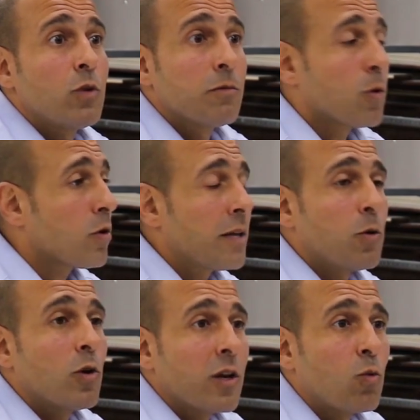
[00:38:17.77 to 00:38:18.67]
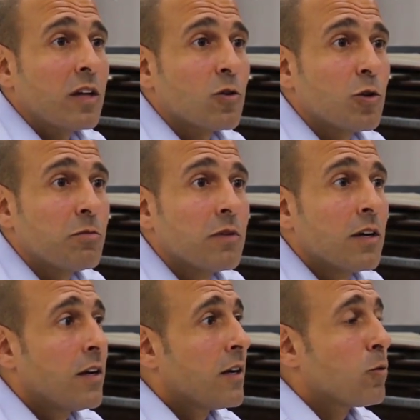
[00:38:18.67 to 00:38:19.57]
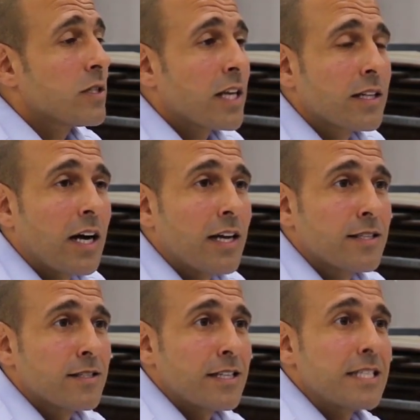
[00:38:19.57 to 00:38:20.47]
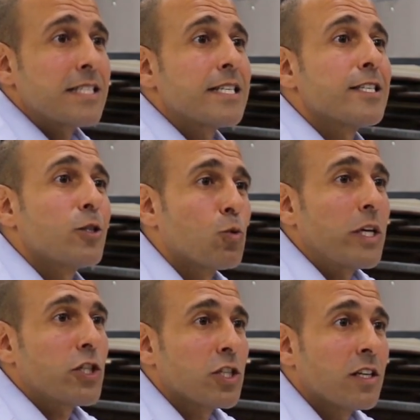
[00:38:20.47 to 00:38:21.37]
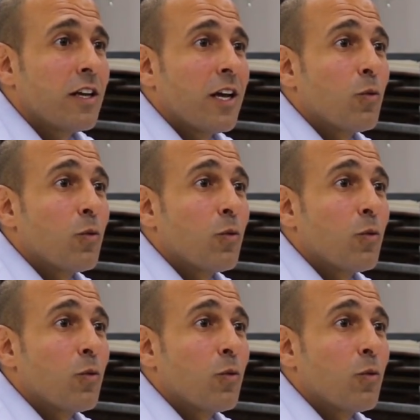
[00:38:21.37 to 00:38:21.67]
We brought them all in one room. We said, guys, this is the situation.